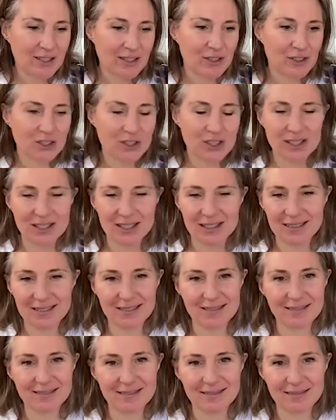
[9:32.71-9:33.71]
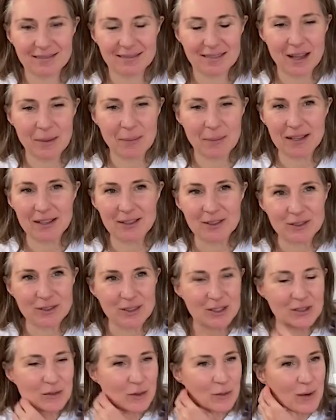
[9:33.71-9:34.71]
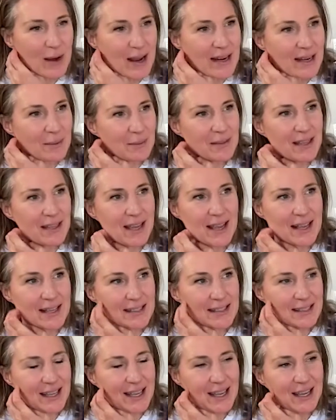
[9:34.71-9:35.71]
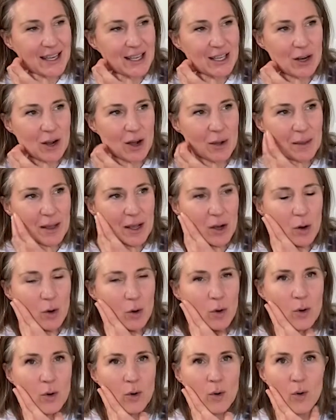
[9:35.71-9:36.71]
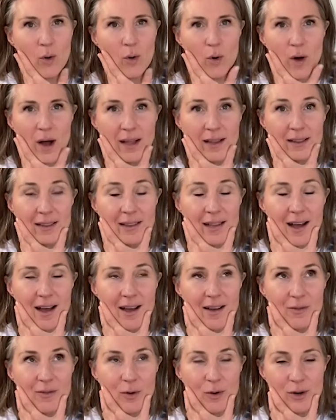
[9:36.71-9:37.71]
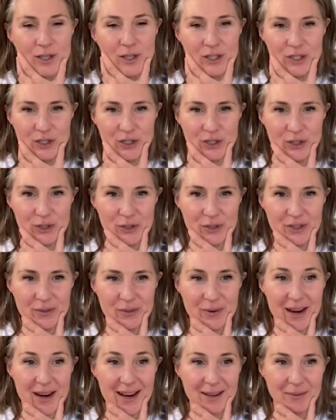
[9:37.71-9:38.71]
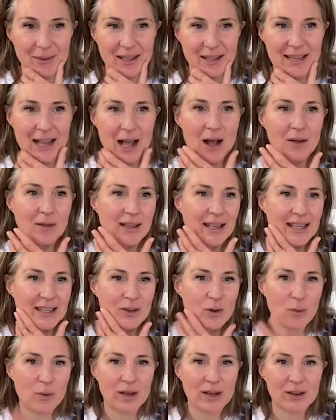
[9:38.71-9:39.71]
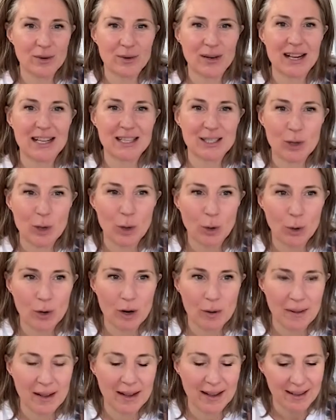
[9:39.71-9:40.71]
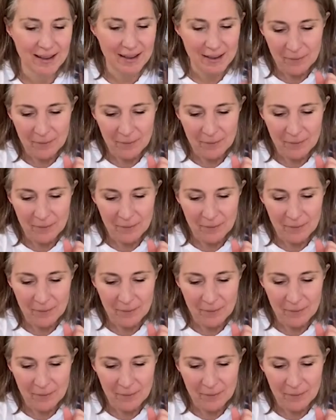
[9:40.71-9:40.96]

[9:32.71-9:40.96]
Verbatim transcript: are just, I mean, they're just for random things. Like, you know, I'm like, oh, I love orange juice, right? And like now, like in the winter when it gets cold, I'm like,